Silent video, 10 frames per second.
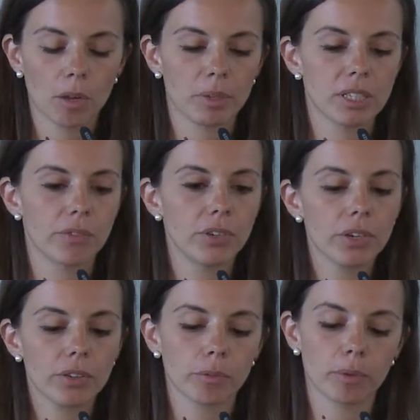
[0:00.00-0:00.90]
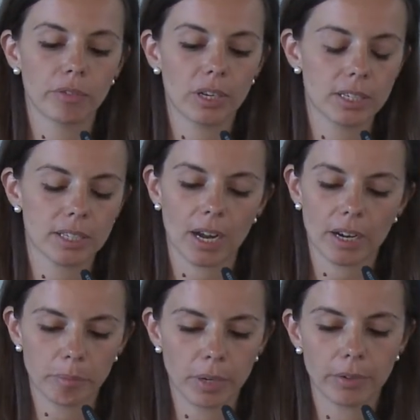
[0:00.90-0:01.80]
But severe thrombophilias
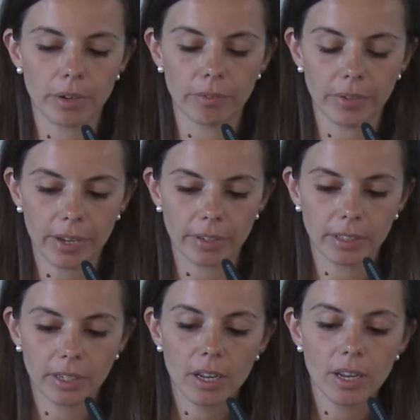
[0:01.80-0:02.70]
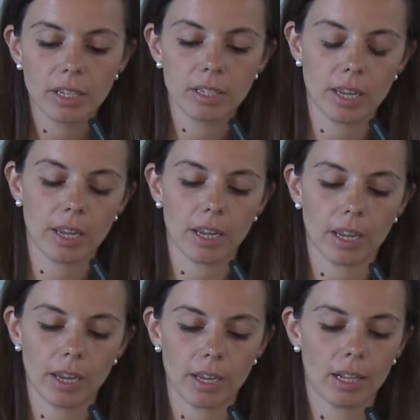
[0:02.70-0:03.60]
are very rare,
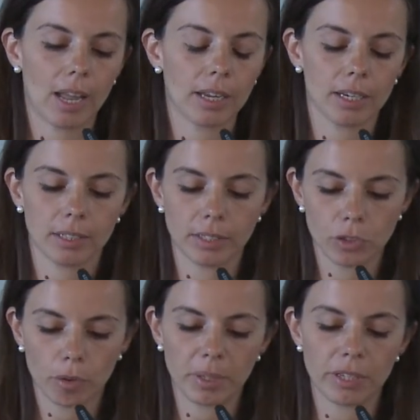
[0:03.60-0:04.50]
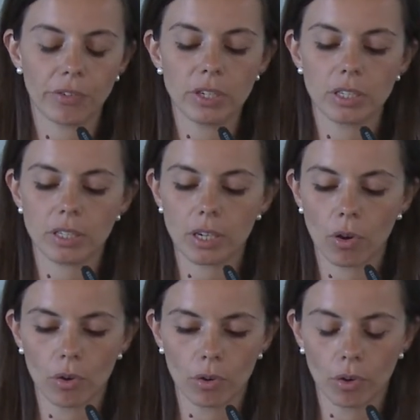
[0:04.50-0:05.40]
like antithrombin deficiency
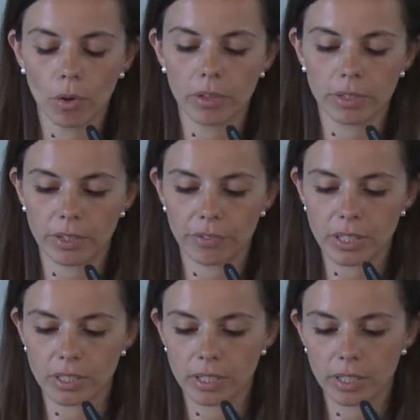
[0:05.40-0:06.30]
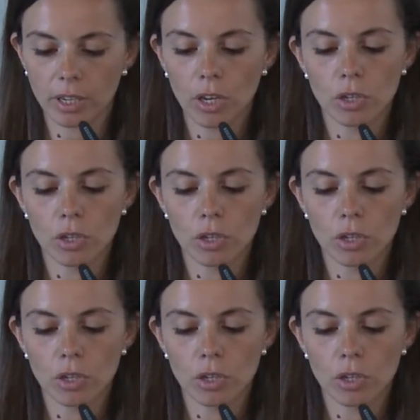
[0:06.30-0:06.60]
or other deficiency.